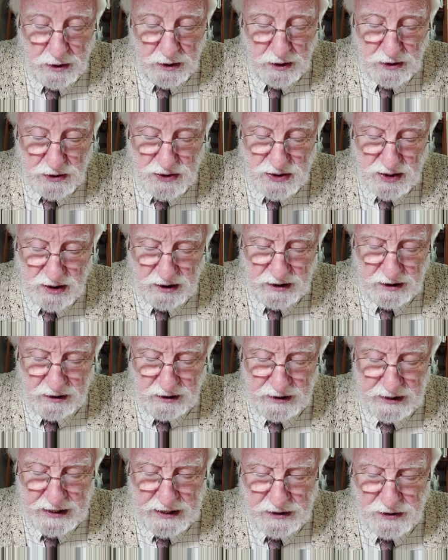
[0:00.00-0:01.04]
Is
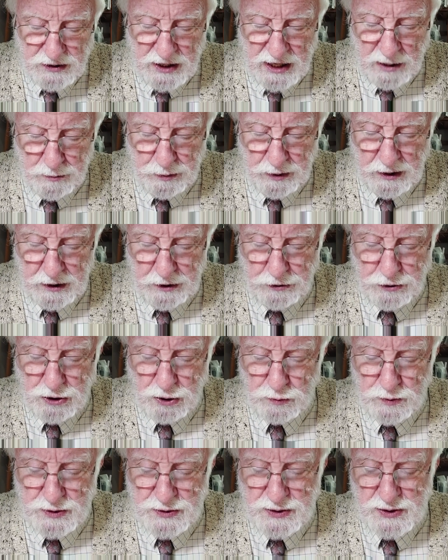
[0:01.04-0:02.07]
Slingerland tapping
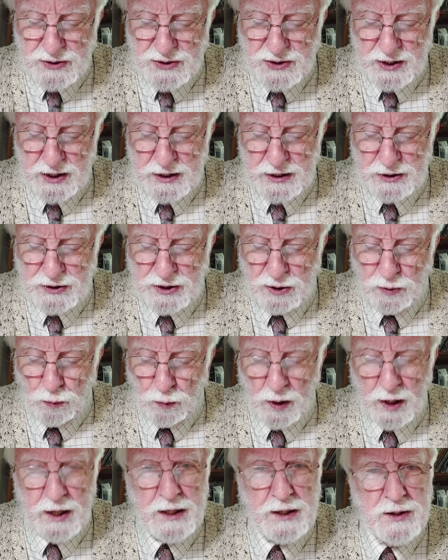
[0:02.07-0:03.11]
into a
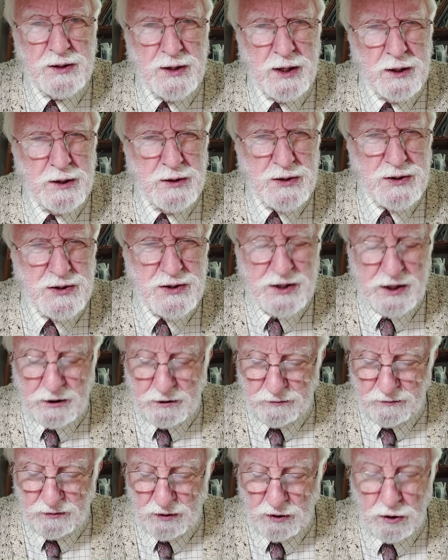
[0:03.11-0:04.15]
society-wide
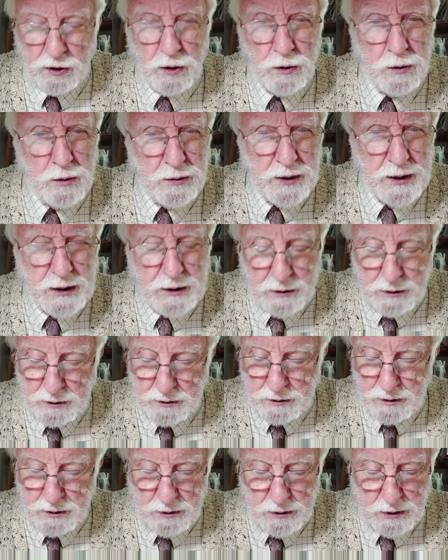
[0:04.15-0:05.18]
self-loathing
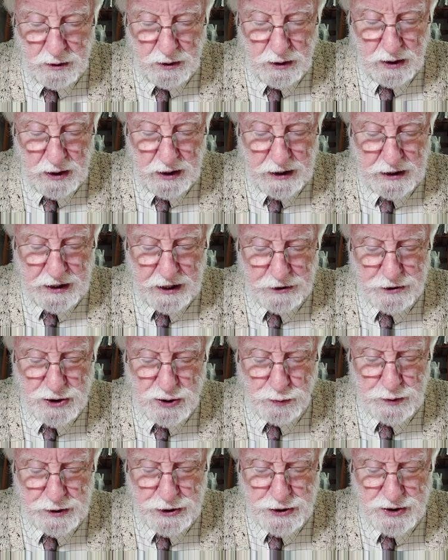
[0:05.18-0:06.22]

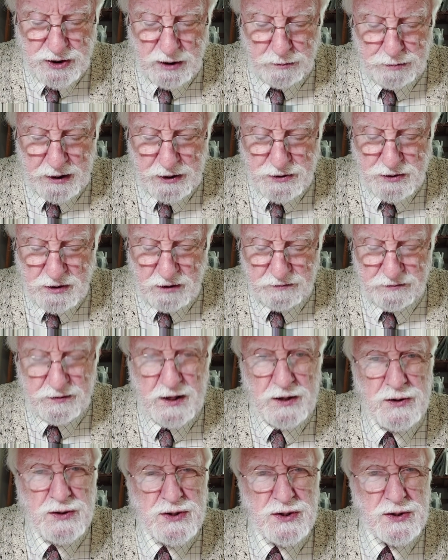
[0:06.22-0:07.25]
against which the best
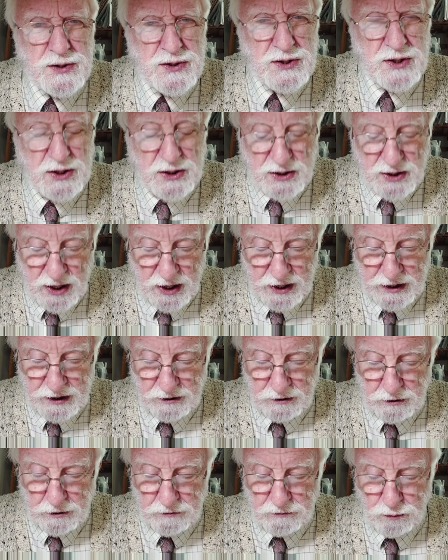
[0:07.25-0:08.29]
defense is
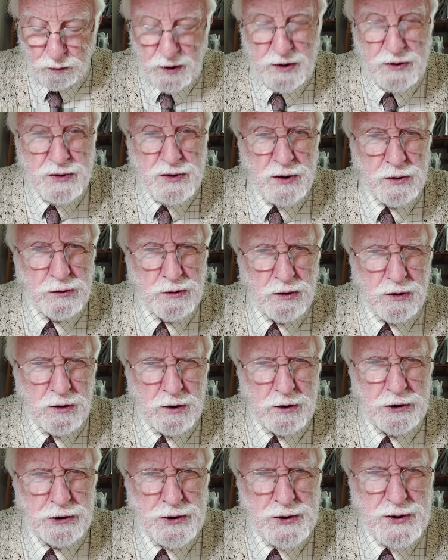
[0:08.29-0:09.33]
denial of one's own
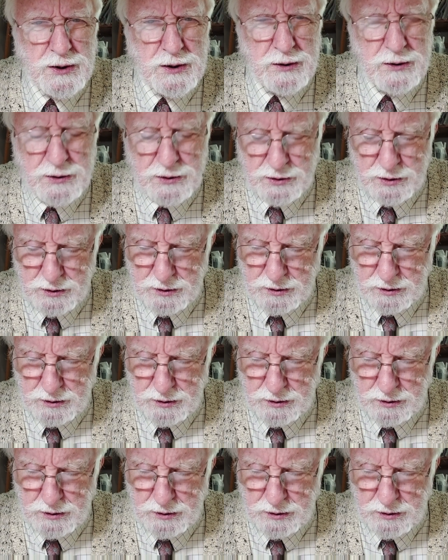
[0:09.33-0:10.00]
consciousness?